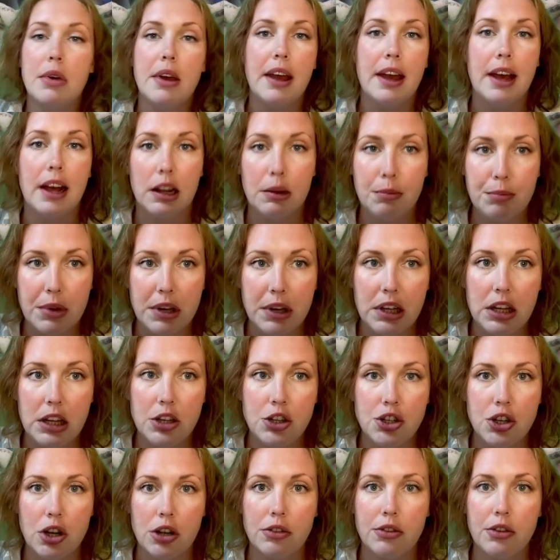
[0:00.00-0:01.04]
helping
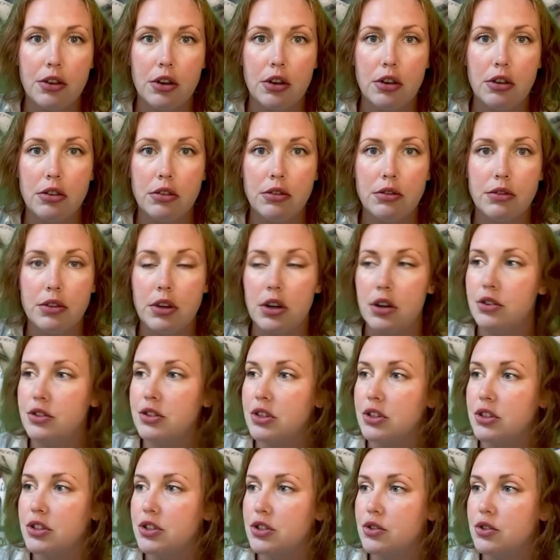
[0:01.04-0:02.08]
each other.
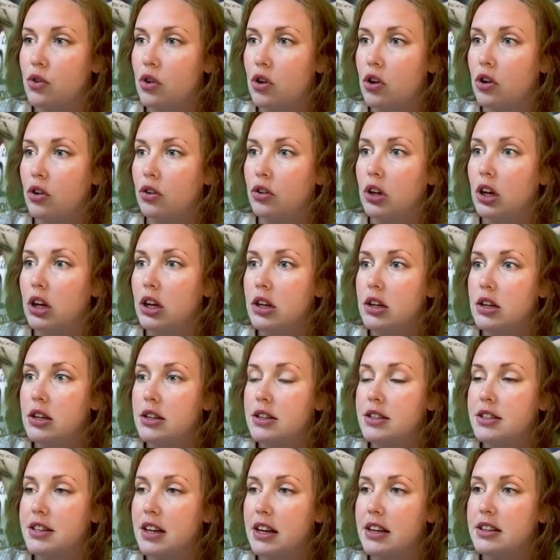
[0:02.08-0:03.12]
There's a strong
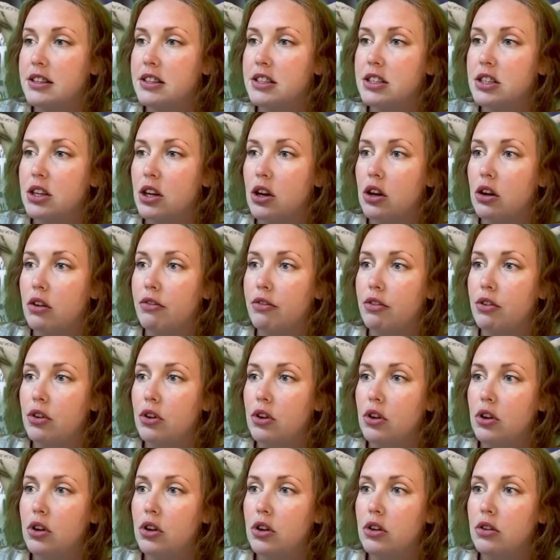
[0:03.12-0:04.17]
sense of
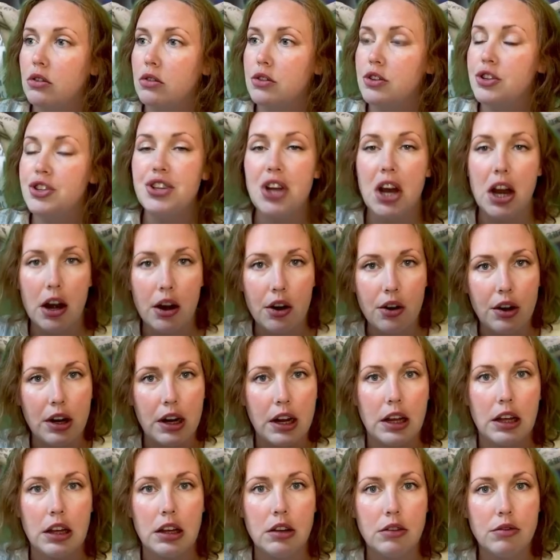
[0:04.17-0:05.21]

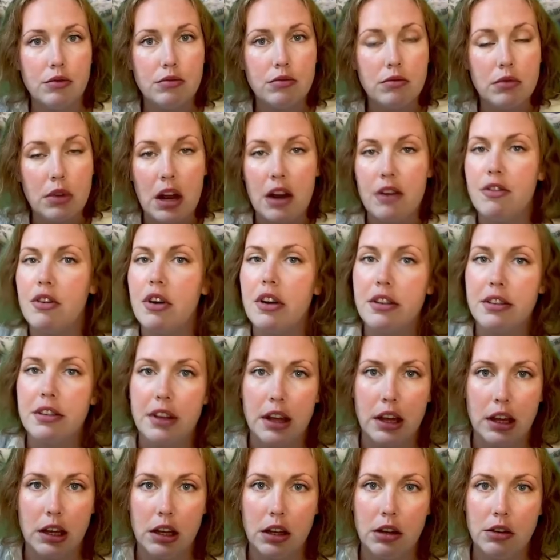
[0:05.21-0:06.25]
sharing
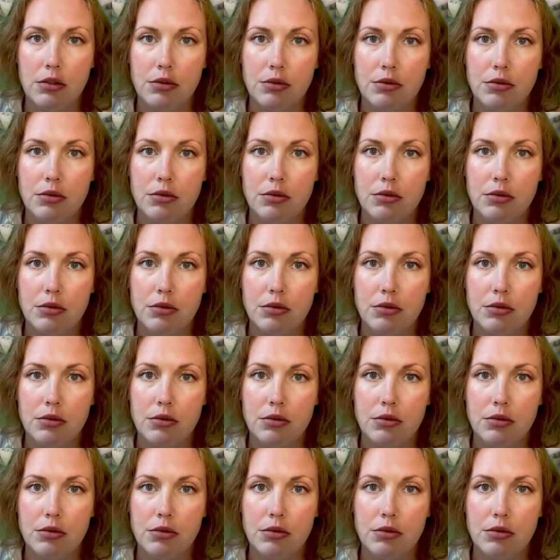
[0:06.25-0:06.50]
everything.